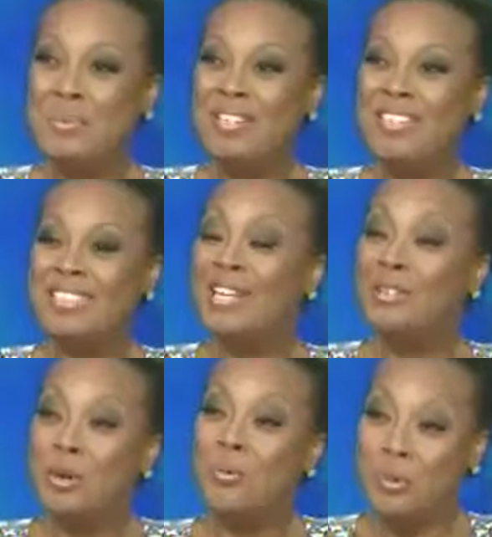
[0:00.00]
because I
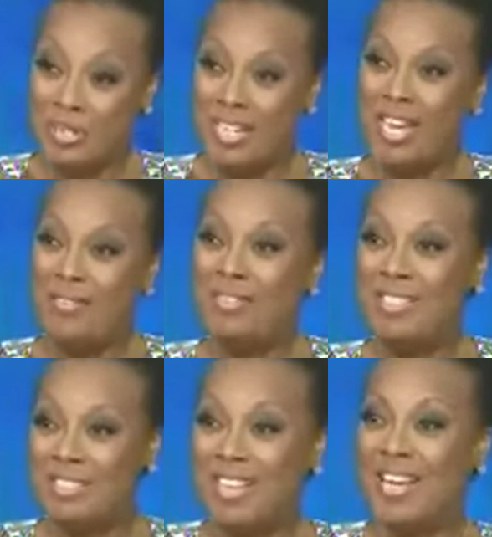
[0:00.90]
don't want to have
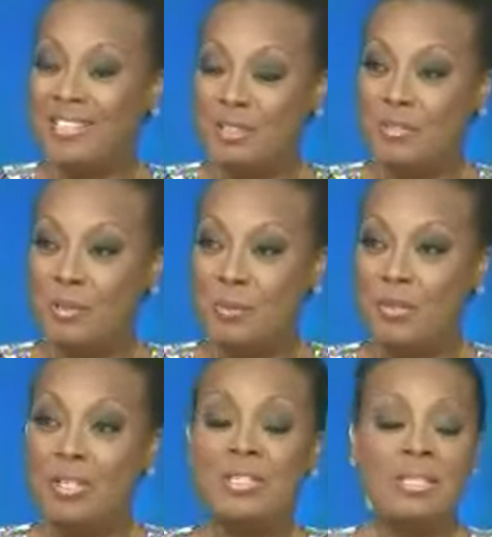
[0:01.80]
these kinds of
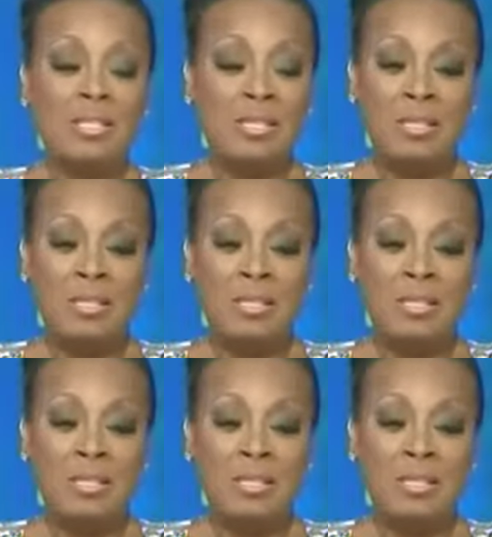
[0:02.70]
experiences. So you're